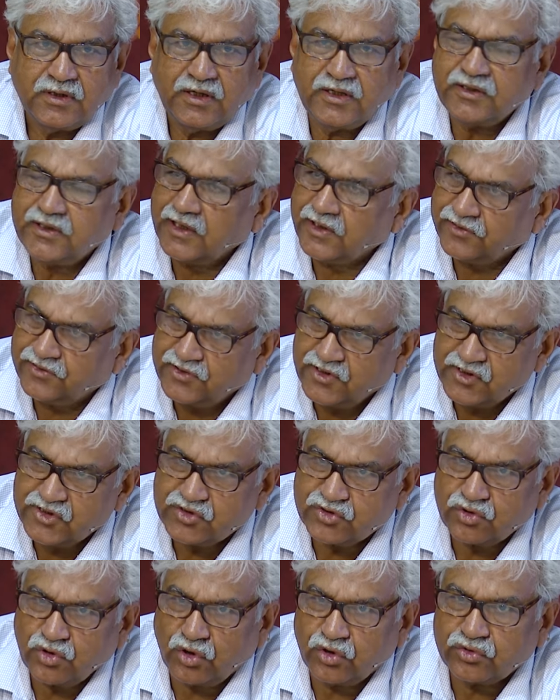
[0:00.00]
It
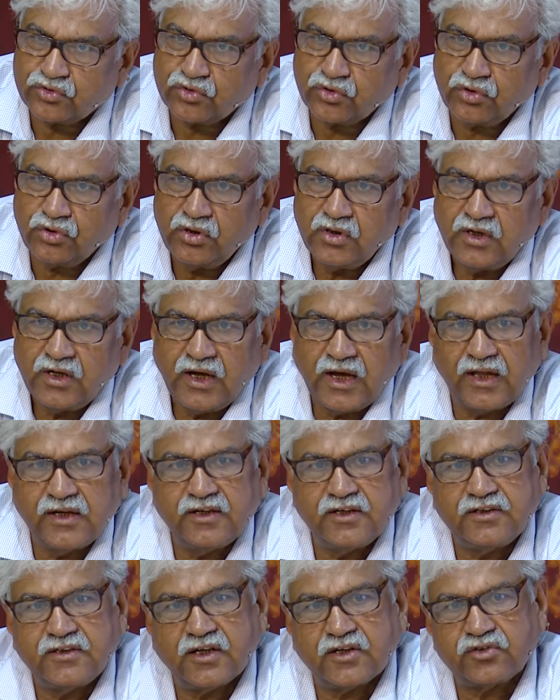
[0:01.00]
exists also and
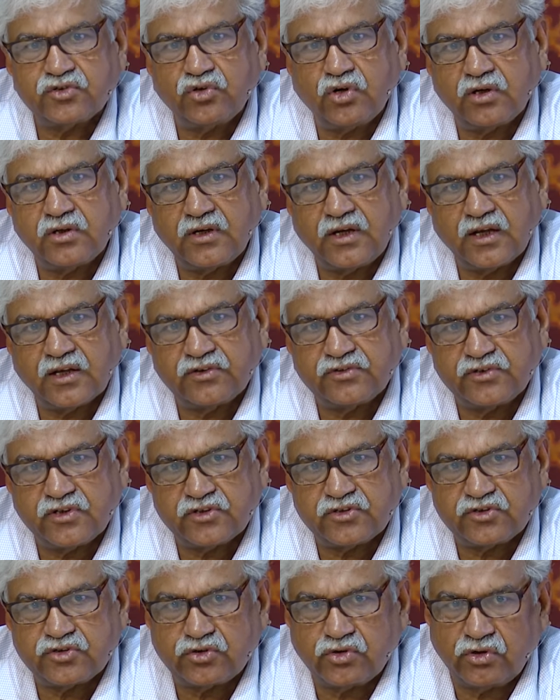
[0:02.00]
it does not
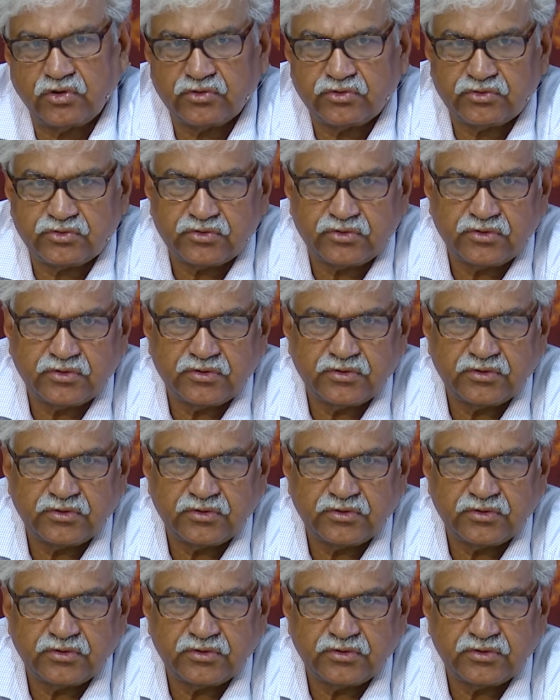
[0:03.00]
exist also.